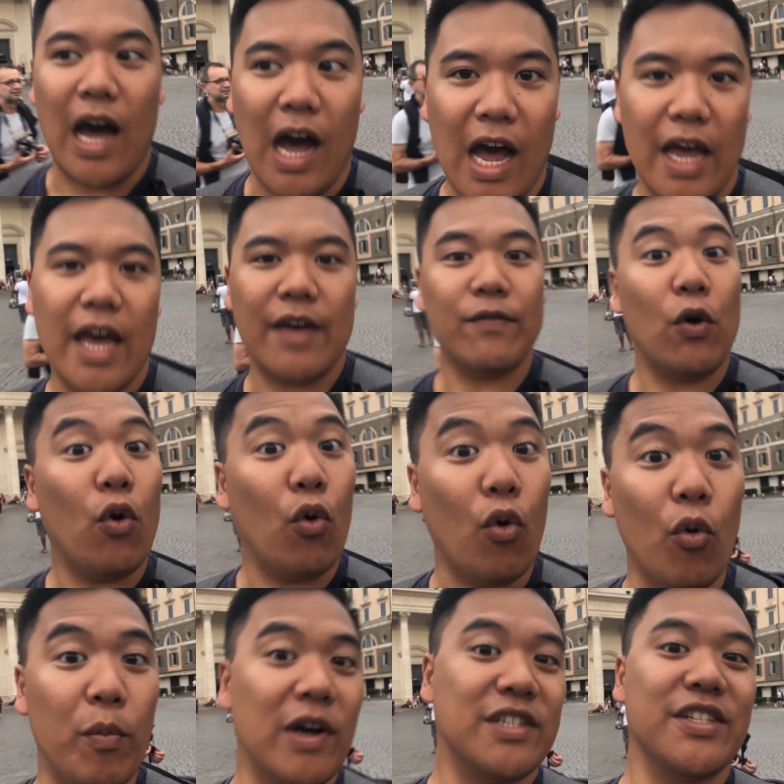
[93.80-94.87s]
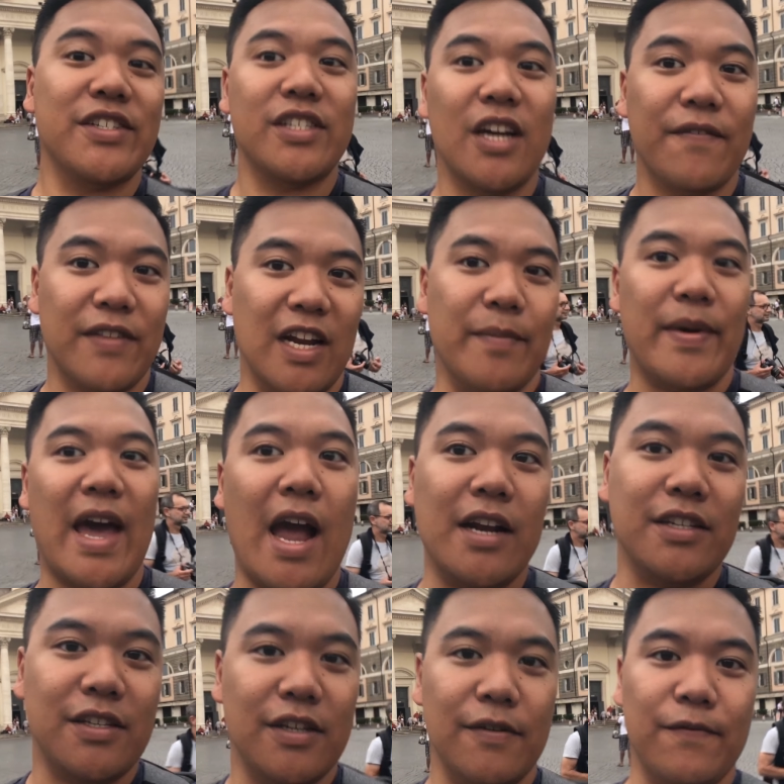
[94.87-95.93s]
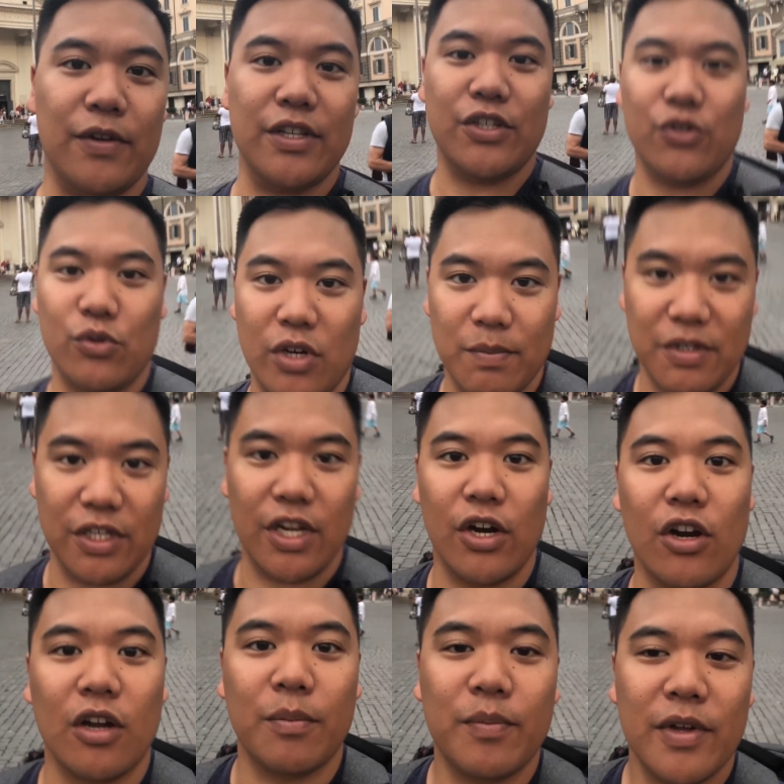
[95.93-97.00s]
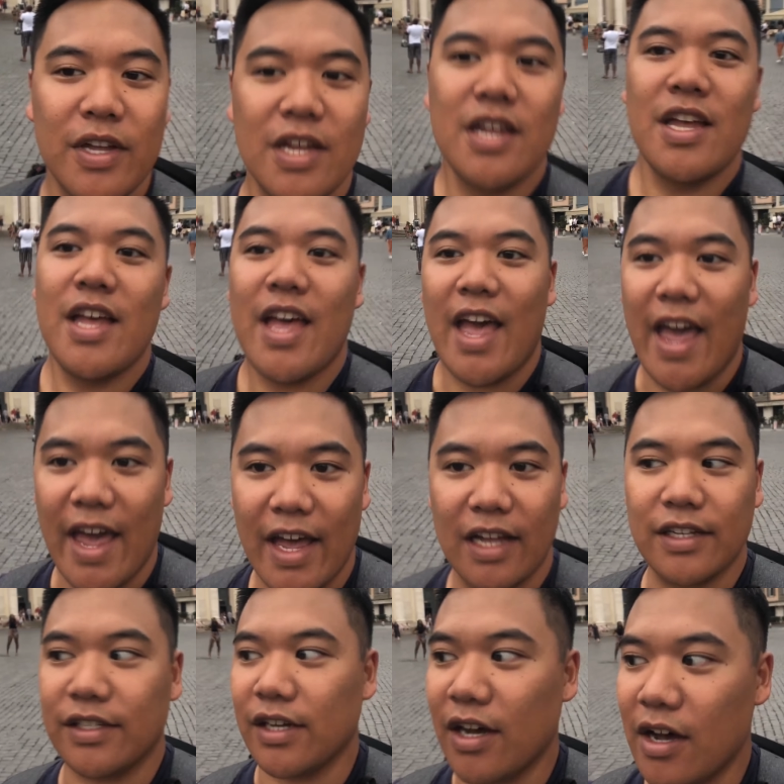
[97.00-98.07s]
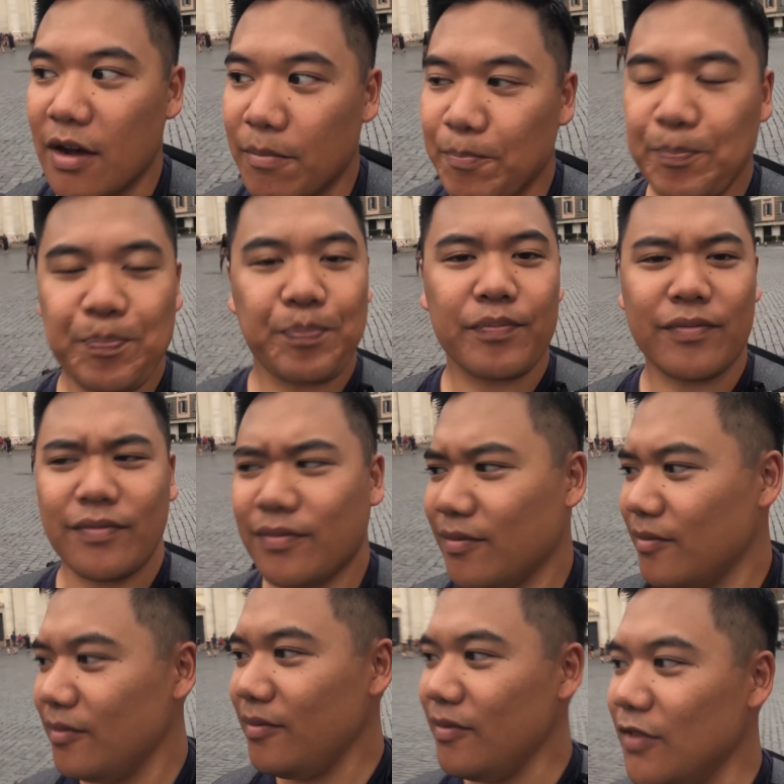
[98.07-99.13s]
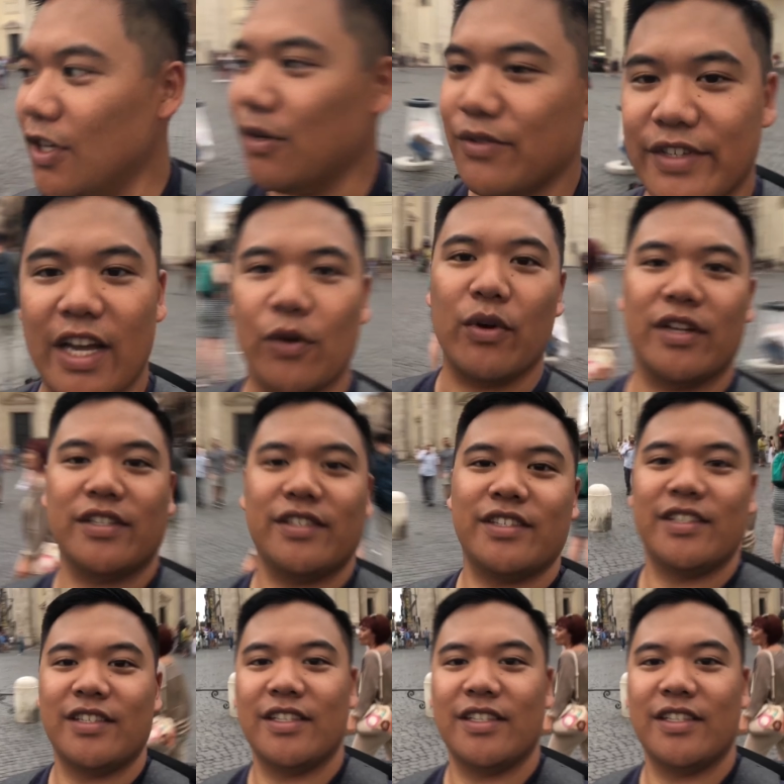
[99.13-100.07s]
I have a whole bunch of stuff that I packed for this trip to Europe, and segues.